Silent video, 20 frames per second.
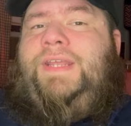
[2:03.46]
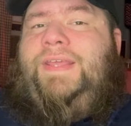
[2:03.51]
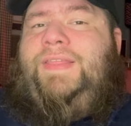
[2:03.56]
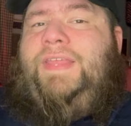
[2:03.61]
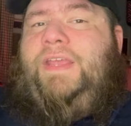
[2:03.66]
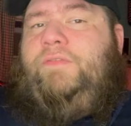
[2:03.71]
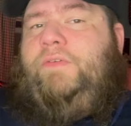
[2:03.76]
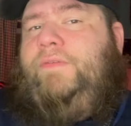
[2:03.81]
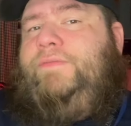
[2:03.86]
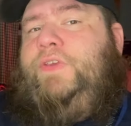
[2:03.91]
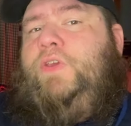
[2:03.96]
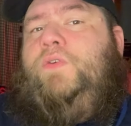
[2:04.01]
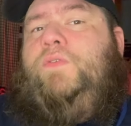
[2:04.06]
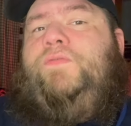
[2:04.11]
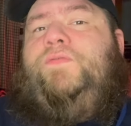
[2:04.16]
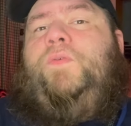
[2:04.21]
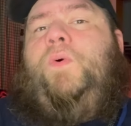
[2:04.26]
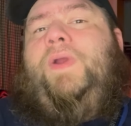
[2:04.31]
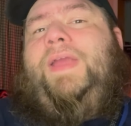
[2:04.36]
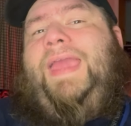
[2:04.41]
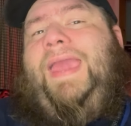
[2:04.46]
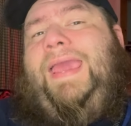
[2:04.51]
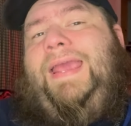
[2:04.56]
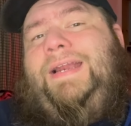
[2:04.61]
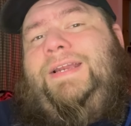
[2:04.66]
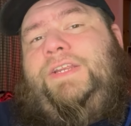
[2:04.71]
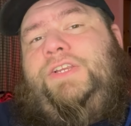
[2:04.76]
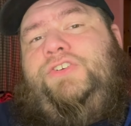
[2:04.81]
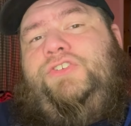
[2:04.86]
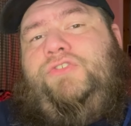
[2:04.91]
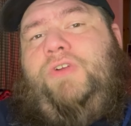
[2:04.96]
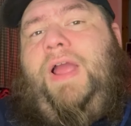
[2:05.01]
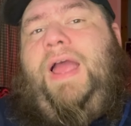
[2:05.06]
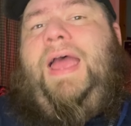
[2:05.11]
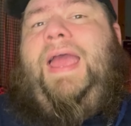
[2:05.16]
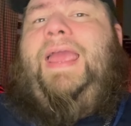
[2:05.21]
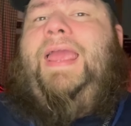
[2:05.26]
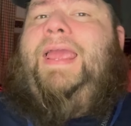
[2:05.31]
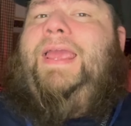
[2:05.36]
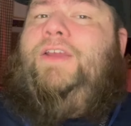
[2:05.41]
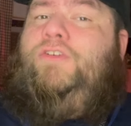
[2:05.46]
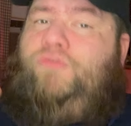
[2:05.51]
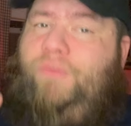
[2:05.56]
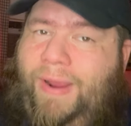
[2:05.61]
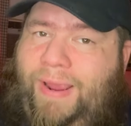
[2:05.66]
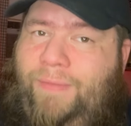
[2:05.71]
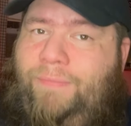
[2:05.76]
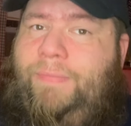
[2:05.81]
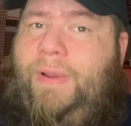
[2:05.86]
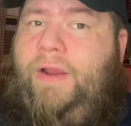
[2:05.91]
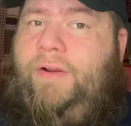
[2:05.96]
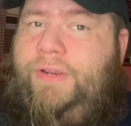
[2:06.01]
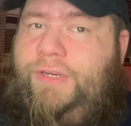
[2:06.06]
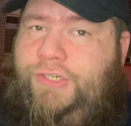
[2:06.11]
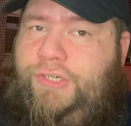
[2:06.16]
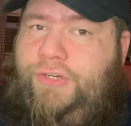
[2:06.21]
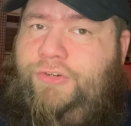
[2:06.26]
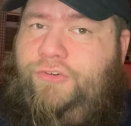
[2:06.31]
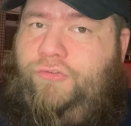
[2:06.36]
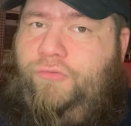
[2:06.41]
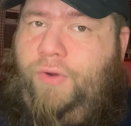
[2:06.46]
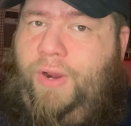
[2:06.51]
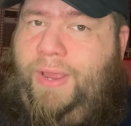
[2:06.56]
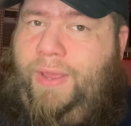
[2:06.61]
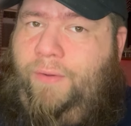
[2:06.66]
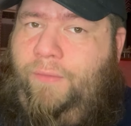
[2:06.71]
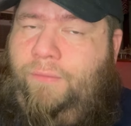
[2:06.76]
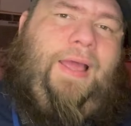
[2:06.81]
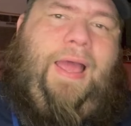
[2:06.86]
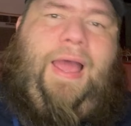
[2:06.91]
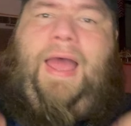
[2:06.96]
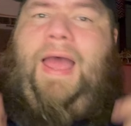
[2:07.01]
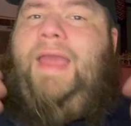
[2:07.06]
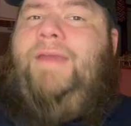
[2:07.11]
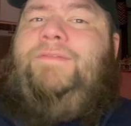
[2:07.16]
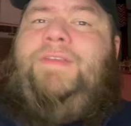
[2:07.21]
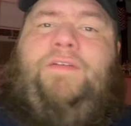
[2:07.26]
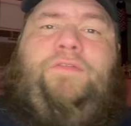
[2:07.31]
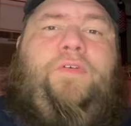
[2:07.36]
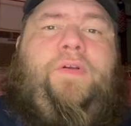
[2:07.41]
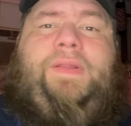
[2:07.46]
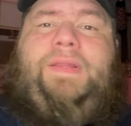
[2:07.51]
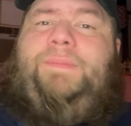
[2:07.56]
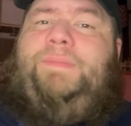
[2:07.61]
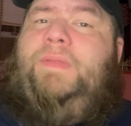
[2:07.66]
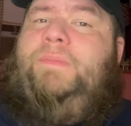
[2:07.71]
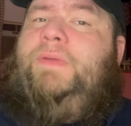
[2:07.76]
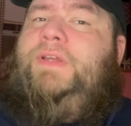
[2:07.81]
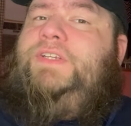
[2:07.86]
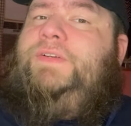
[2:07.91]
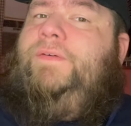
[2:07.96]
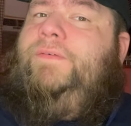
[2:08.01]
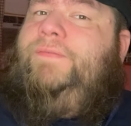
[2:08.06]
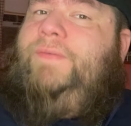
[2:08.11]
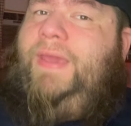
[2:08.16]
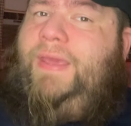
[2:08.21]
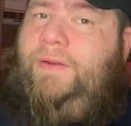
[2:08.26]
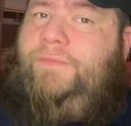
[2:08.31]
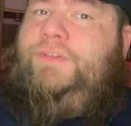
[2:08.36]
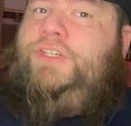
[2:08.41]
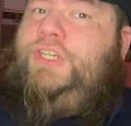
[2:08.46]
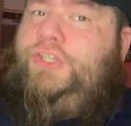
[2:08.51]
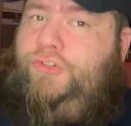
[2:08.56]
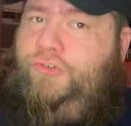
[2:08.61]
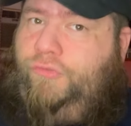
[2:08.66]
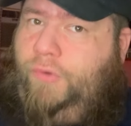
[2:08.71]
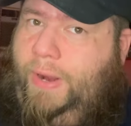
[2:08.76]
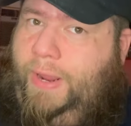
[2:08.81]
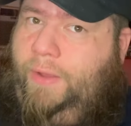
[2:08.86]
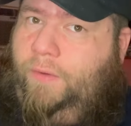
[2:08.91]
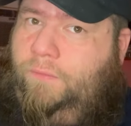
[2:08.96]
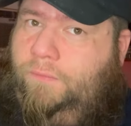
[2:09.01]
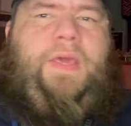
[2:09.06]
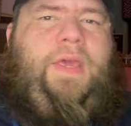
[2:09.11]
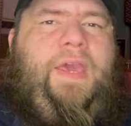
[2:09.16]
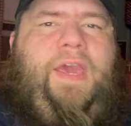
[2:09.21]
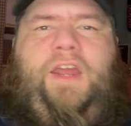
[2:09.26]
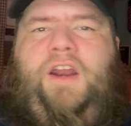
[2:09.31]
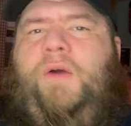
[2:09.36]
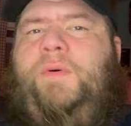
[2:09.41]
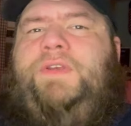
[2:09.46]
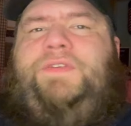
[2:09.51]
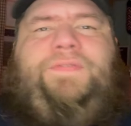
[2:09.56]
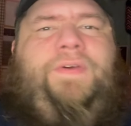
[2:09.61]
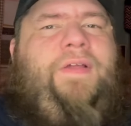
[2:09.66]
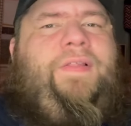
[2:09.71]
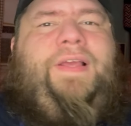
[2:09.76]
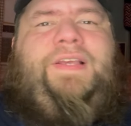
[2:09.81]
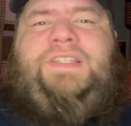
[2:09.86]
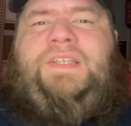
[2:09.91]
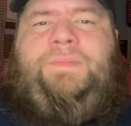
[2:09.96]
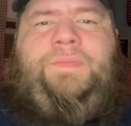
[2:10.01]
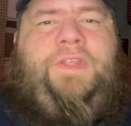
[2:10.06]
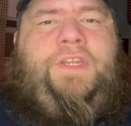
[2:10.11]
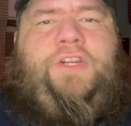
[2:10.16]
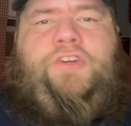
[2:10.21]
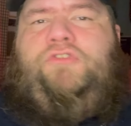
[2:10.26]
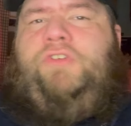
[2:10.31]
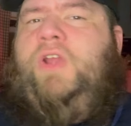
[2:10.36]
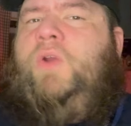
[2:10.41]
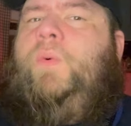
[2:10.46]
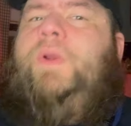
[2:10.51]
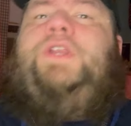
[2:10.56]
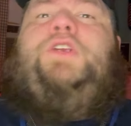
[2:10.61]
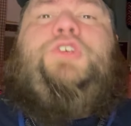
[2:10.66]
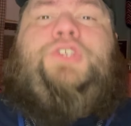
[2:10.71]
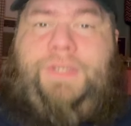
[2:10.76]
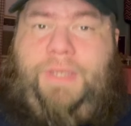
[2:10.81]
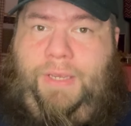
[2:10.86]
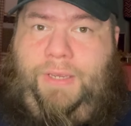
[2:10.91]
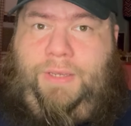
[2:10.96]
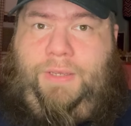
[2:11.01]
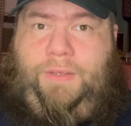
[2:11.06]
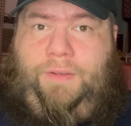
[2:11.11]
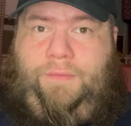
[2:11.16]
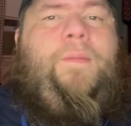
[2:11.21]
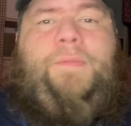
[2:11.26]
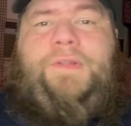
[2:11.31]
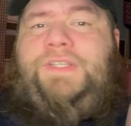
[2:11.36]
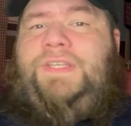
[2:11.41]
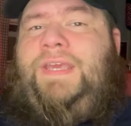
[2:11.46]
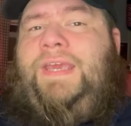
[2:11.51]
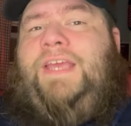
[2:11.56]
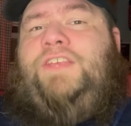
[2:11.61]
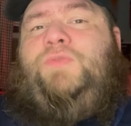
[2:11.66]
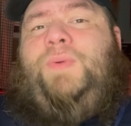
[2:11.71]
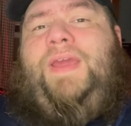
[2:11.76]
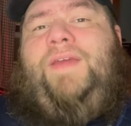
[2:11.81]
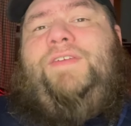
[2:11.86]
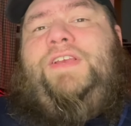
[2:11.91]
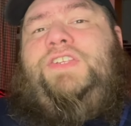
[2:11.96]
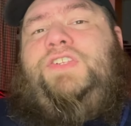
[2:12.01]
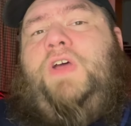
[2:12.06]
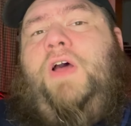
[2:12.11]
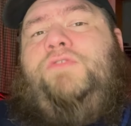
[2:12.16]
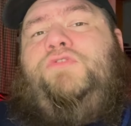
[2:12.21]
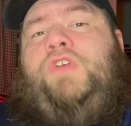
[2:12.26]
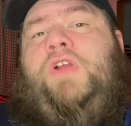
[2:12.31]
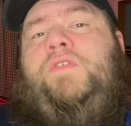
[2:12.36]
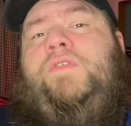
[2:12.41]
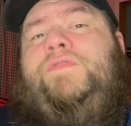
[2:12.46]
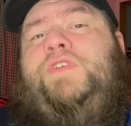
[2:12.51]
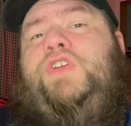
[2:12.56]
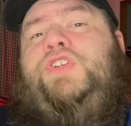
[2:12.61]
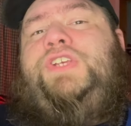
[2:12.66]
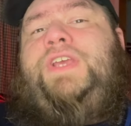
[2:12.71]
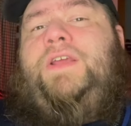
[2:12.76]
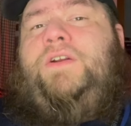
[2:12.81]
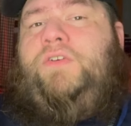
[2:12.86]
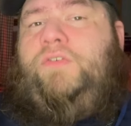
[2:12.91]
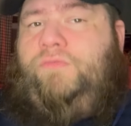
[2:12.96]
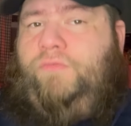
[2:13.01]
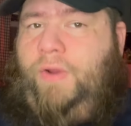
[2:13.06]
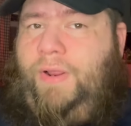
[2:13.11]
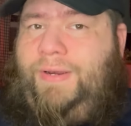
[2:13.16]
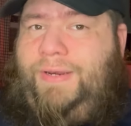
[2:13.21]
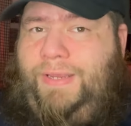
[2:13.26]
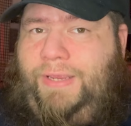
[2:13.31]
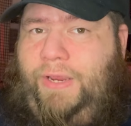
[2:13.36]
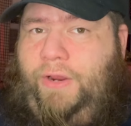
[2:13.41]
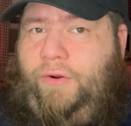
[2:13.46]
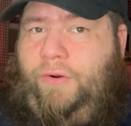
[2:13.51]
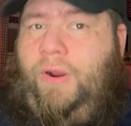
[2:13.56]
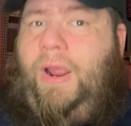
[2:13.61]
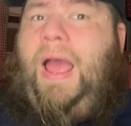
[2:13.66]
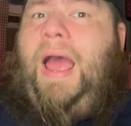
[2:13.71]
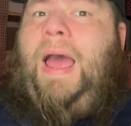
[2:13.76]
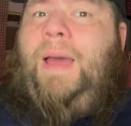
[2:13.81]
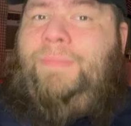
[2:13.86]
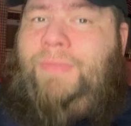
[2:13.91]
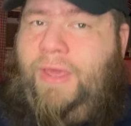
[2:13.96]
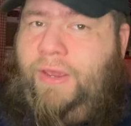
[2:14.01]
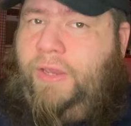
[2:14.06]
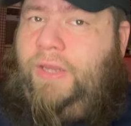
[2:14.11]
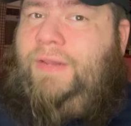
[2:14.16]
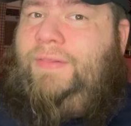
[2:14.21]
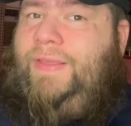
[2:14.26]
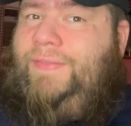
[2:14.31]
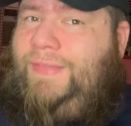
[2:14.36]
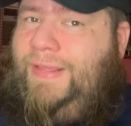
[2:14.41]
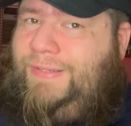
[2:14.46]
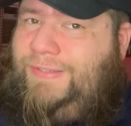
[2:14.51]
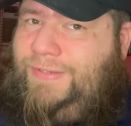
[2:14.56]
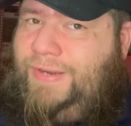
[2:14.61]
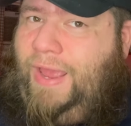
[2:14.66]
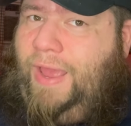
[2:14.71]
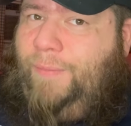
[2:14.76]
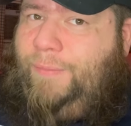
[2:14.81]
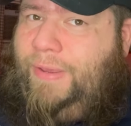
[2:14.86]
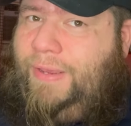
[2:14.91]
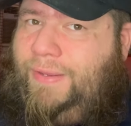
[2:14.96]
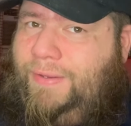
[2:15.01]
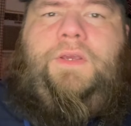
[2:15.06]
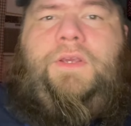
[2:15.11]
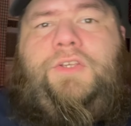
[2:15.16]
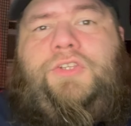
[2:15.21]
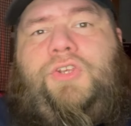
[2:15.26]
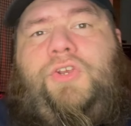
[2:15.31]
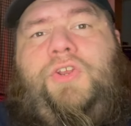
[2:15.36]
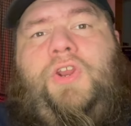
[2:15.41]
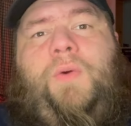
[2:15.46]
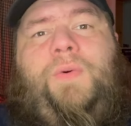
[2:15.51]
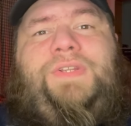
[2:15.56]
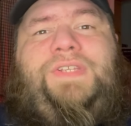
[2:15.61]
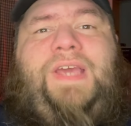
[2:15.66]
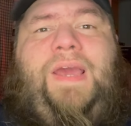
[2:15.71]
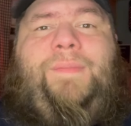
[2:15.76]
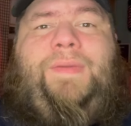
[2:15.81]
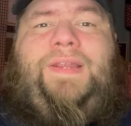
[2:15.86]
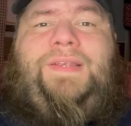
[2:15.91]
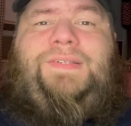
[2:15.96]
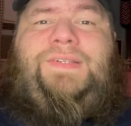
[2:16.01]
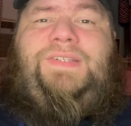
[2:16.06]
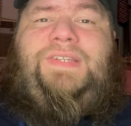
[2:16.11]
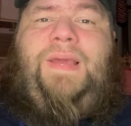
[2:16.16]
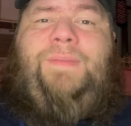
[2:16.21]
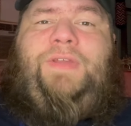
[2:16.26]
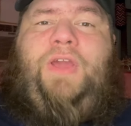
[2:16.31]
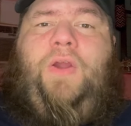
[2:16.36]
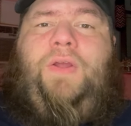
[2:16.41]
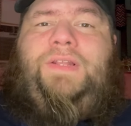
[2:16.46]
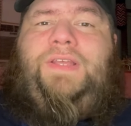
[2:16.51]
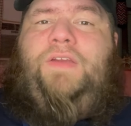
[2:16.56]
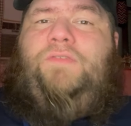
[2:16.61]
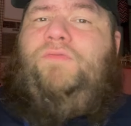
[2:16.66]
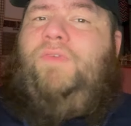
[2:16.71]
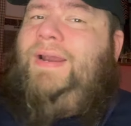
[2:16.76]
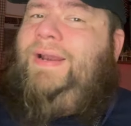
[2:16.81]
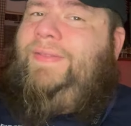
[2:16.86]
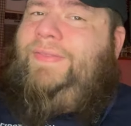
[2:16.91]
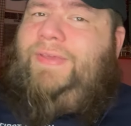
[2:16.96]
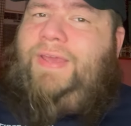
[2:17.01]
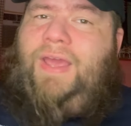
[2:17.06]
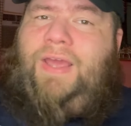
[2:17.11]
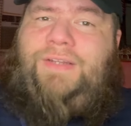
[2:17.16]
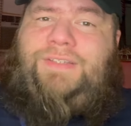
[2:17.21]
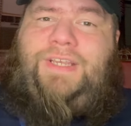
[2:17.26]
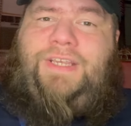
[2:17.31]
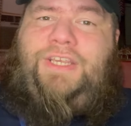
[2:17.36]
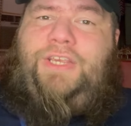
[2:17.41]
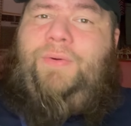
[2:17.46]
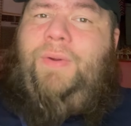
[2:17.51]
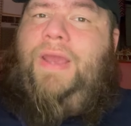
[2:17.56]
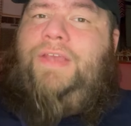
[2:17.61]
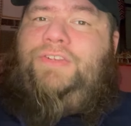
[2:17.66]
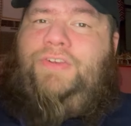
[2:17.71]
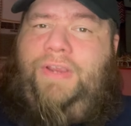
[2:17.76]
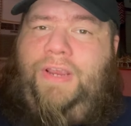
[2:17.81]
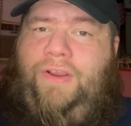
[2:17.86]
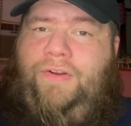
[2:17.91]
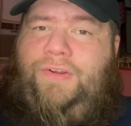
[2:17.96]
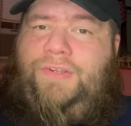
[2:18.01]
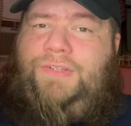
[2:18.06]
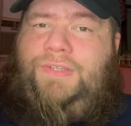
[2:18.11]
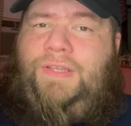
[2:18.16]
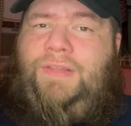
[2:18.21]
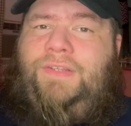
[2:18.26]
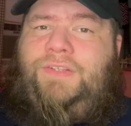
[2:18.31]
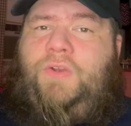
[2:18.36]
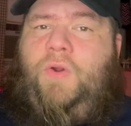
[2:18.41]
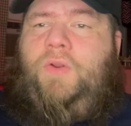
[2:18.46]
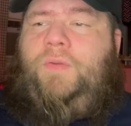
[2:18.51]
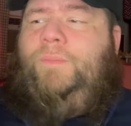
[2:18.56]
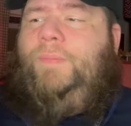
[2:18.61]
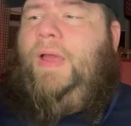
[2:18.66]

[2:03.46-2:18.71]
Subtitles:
in the review for Canada Dry Cranberry Ginger Ale, I've never really been much of a fan of ginger ale. It always felt like something you drink when you're sick. But seeing as we have a soft drink review channel to run here, I'm not gonna let that stop me. So you know what time it is. It's time to go ahead and get right into the content you guys are here to see. Let's go ahead and